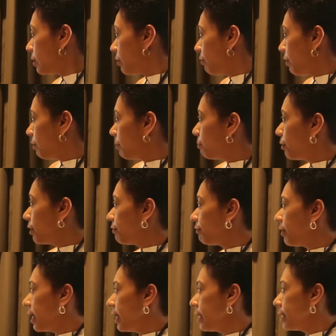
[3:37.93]
So very
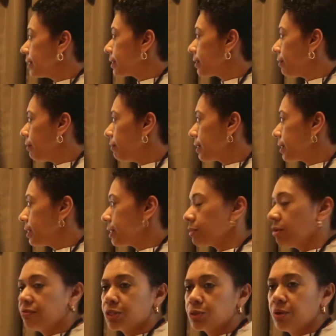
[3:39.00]
briefly, so it's just
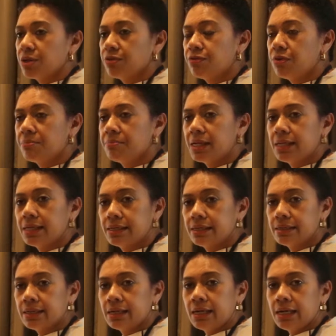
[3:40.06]
over 24
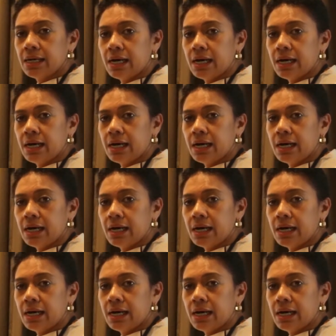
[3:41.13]
million